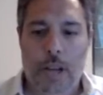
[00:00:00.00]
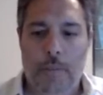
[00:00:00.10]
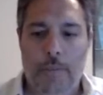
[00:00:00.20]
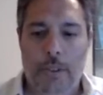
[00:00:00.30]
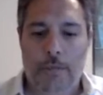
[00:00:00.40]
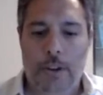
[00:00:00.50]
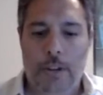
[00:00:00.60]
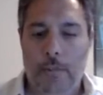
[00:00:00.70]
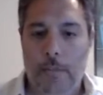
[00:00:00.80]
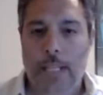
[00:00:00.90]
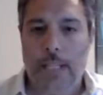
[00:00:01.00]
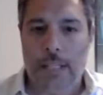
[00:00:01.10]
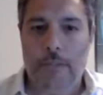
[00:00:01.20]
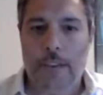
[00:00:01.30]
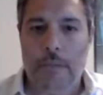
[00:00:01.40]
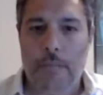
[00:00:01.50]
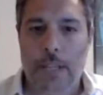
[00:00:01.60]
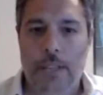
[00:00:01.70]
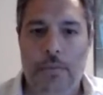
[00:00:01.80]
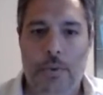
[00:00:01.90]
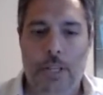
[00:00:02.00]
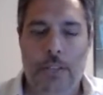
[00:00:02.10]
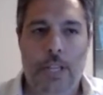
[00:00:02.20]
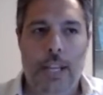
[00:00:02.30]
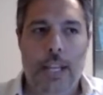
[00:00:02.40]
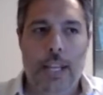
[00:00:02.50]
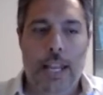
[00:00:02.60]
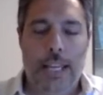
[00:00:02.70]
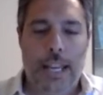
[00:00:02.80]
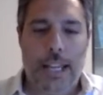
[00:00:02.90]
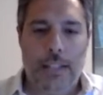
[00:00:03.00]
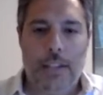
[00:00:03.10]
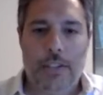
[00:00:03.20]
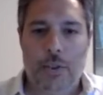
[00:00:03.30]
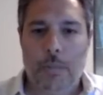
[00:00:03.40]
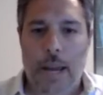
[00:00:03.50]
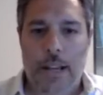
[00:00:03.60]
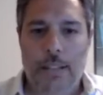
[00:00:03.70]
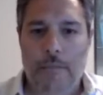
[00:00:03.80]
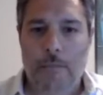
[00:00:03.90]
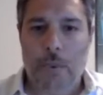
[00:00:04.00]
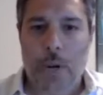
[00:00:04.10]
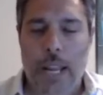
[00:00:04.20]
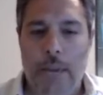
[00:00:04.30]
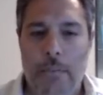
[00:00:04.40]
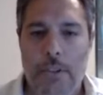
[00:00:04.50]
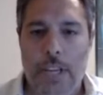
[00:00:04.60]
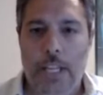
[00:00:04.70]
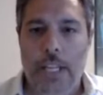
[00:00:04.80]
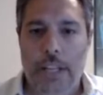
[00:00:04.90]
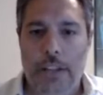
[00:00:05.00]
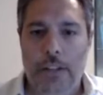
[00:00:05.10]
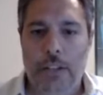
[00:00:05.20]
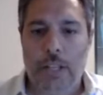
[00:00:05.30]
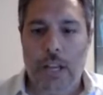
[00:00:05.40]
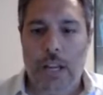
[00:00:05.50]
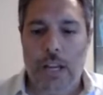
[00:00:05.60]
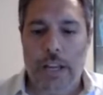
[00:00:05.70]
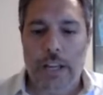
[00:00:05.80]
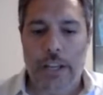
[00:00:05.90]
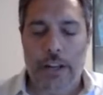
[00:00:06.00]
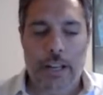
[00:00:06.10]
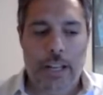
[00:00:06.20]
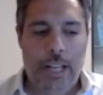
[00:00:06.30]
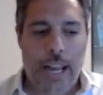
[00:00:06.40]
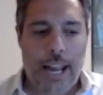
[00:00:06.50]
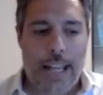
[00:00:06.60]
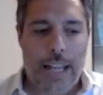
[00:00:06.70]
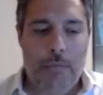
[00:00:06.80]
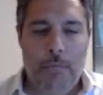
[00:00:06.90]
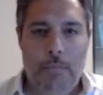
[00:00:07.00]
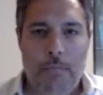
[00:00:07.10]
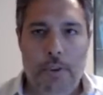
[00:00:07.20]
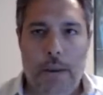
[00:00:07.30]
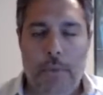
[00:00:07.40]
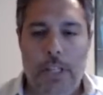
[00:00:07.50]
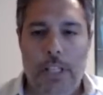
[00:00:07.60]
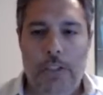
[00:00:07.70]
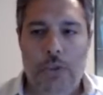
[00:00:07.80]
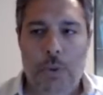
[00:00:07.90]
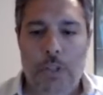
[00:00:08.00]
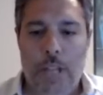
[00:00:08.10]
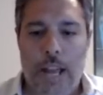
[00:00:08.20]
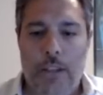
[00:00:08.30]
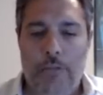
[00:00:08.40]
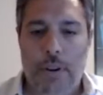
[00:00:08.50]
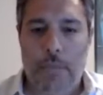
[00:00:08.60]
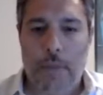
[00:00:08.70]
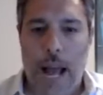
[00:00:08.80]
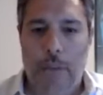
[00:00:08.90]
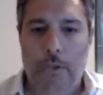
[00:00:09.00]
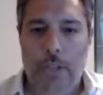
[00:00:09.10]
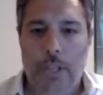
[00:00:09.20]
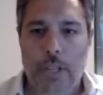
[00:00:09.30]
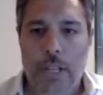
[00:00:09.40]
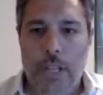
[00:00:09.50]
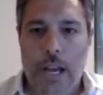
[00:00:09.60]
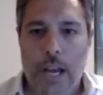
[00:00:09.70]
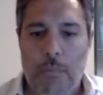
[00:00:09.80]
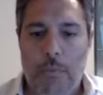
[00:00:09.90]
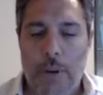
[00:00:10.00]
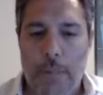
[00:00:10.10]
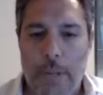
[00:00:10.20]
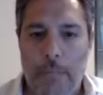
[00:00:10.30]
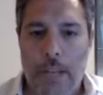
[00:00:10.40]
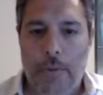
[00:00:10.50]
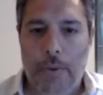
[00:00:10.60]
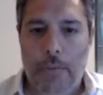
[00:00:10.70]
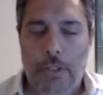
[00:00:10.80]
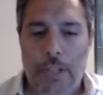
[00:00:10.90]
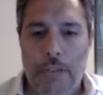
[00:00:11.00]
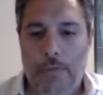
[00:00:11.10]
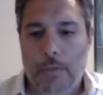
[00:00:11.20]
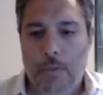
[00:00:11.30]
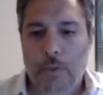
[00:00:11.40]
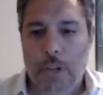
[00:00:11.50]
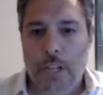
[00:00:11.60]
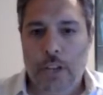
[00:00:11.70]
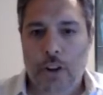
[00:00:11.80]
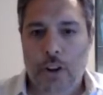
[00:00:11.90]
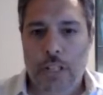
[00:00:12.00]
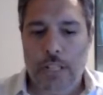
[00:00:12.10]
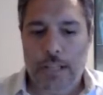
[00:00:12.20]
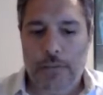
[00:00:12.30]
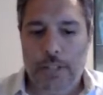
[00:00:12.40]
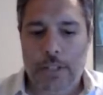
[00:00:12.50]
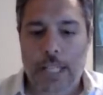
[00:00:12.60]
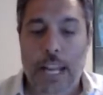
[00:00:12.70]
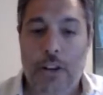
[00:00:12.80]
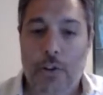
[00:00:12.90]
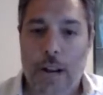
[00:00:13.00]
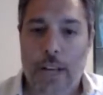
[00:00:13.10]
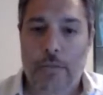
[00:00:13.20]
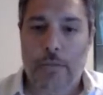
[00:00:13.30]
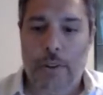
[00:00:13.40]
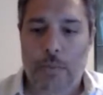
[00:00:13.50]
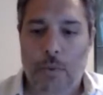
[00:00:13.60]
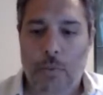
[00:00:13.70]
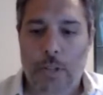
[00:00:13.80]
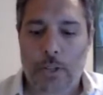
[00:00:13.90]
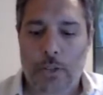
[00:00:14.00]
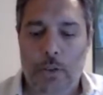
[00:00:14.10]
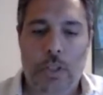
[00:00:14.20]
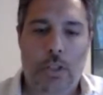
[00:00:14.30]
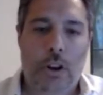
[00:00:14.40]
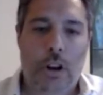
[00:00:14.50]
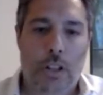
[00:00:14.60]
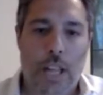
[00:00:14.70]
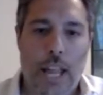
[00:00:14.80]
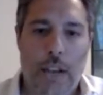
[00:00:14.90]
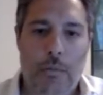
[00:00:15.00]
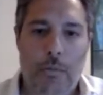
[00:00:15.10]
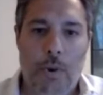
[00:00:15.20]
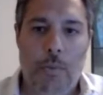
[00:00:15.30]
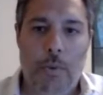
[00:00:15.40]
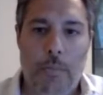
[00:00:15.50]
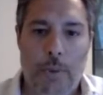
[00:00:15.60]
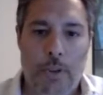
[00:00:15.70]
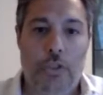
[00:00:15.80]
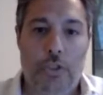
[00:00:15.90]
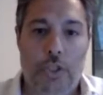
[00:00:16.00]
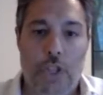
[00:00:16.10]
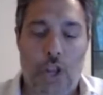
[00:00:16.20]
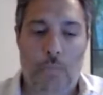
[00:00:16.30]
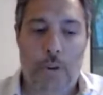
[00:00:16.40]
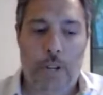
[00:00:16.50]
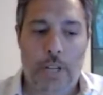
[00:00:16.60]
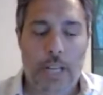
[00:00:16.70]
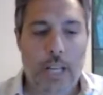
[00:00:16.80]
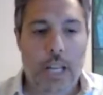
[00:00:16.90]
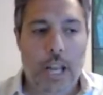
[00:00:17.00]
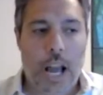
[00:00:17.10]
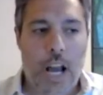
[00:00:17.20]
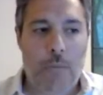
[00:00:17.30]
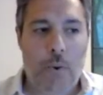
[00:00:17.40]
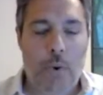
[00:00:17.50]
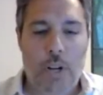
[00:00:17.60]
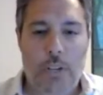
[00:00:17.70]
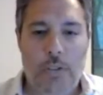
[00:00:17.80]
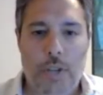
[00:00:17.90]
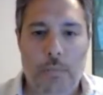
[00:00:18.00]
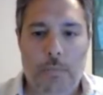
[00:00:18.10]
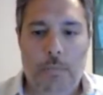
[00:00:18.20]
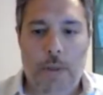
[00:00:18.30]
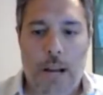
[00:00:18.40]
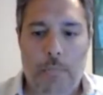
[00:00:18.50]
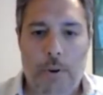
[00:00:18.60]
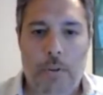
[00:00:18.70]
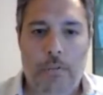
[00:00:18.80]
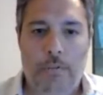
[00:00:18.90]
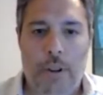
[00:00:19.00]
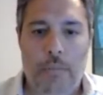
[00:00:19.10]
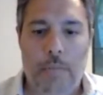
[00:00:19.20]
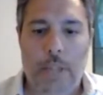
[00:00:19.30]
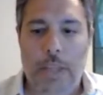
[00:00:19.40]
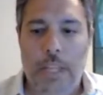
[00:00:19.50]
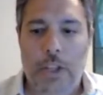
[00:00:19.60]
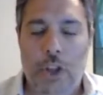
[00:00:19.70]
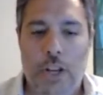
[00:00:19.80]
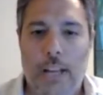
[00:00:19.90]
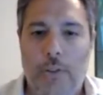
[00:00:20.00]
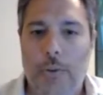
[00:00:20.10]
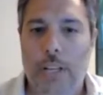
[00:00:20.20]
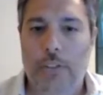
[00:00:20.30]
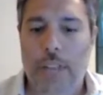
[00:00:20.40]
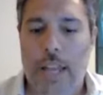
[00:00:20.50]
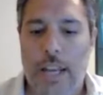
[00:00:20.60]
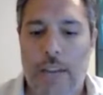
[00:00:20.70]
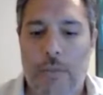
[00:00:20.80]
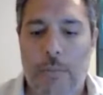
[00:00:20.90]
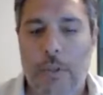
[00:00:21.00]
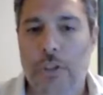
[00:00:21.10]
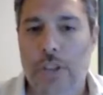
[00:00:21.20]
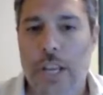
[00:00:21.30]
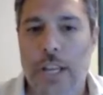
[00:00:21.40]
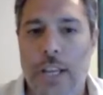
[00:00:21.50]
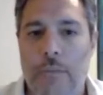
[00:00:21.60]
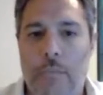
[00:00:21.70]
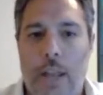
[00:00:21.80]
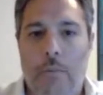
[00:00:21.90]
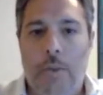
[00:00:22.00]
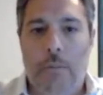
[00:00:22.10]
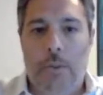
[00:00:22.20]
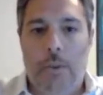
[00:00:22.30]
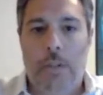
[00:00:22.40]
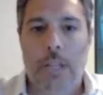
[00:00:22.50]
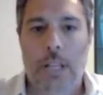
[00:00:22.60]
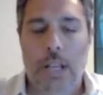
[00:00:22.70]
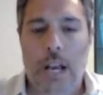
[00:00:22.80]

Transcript: for the fund of about 65 basis points. That gets us to about a 7.8% yield a year. And that's primarily sourced either from option premium that we receive from shorting the call, the difference, the net credit from what we sold the call and what we purchased the long put, or it's pulled from the long equities that have appreciated and we pull